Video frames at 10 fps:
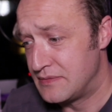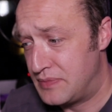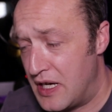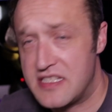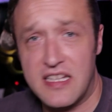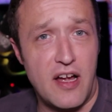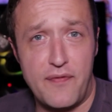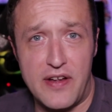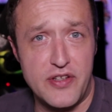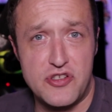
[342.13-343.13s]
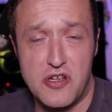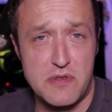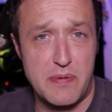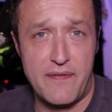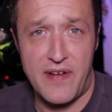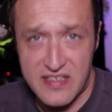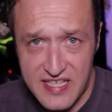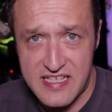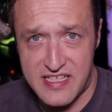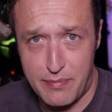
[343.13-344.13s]
personally, I found YouTube to be a
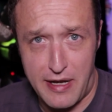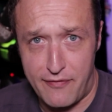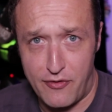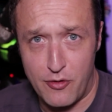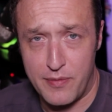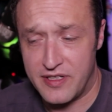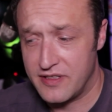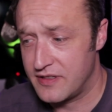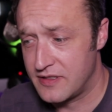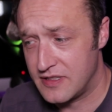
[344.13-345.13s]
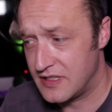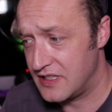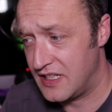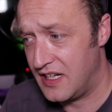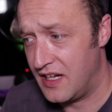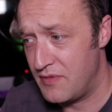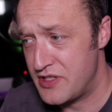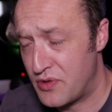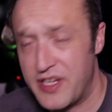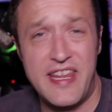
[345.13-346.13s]
fantastic platform, and um,
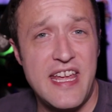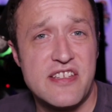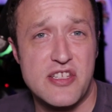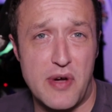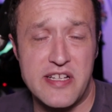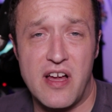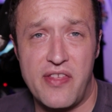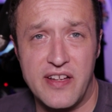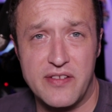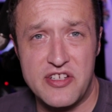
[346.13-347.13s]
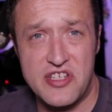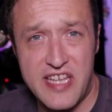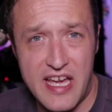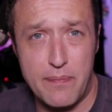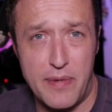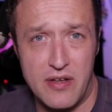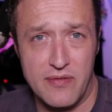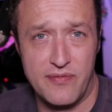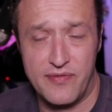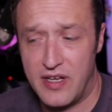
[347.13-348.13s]
it's one of the easiest ways I think to actually get a bit
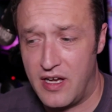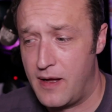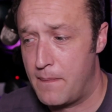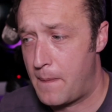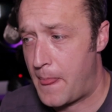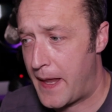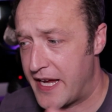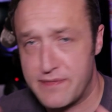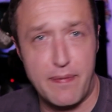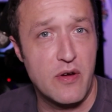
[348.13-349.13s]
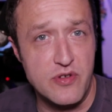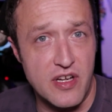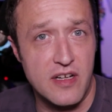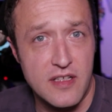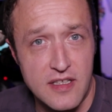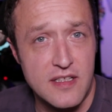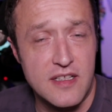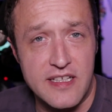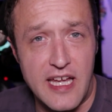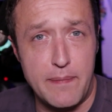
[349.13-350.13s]
of um, exposure,
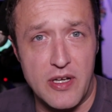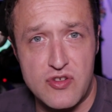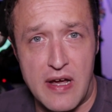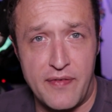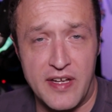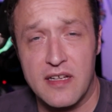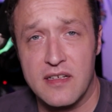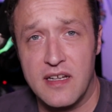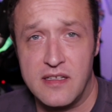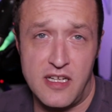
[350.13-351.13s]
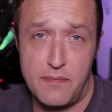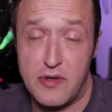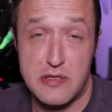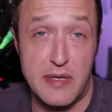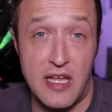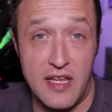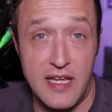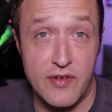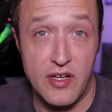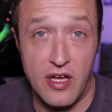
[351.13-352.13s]
get a bit of traffic, and, and you know possibly
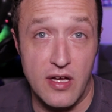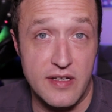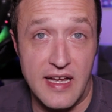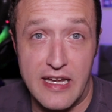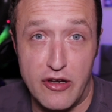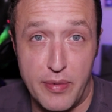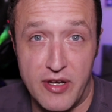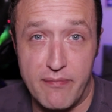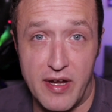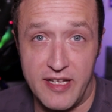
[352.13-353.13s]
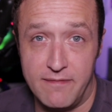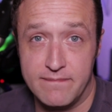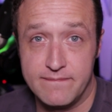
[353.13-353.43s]
even earn a little bit of money.